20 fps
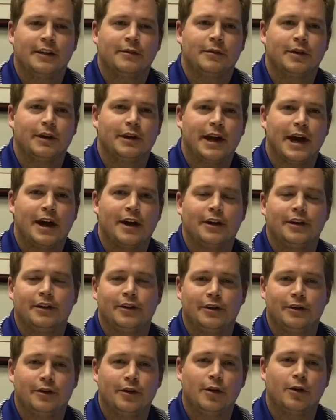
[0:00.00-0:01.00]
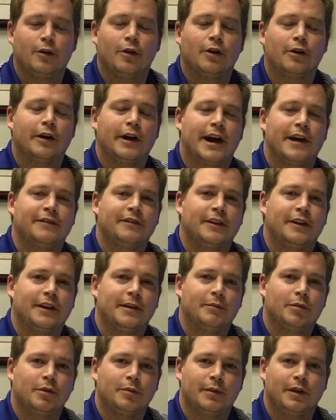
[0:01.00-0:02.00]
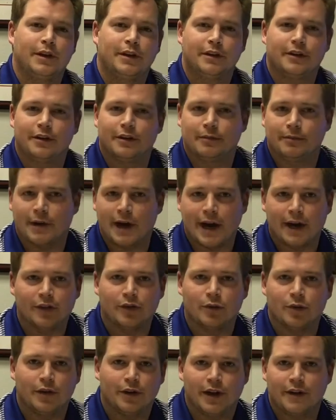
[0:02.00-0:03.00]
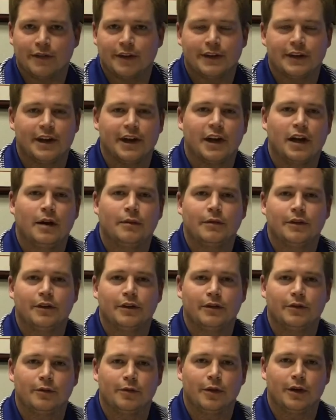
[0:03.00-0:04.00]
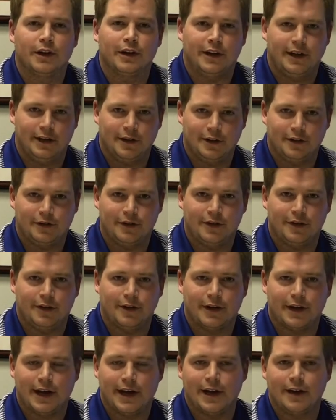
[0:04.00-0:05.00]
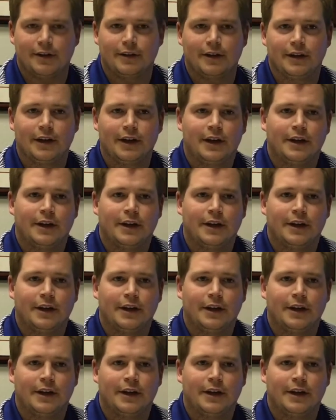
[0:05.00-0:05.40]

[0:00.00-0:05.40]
But now you no longer have to implement your password every time you want to get onto your account